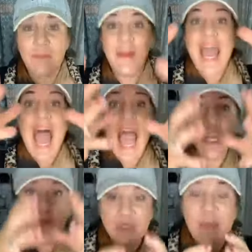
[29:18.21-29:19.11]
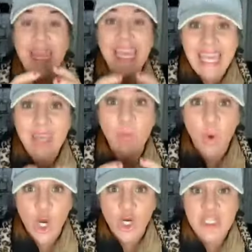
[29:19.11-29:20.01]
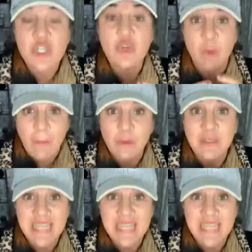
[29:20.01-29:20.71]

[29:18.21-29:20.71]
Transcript: I use my keywords to represent